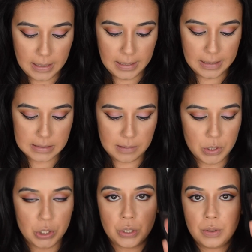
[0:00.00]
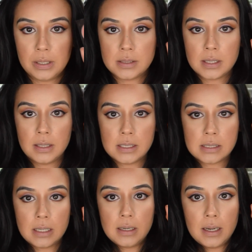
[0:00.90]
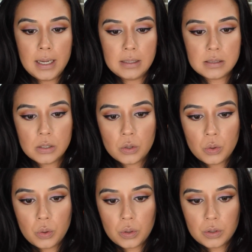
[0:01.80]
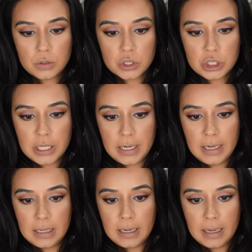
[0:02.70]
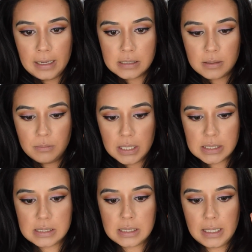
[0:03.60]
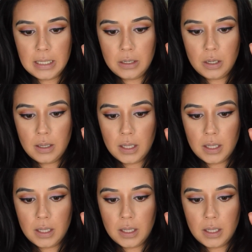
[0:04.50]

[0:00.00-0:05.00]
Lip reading: and I'm gonna go into this nice coral shade and mix in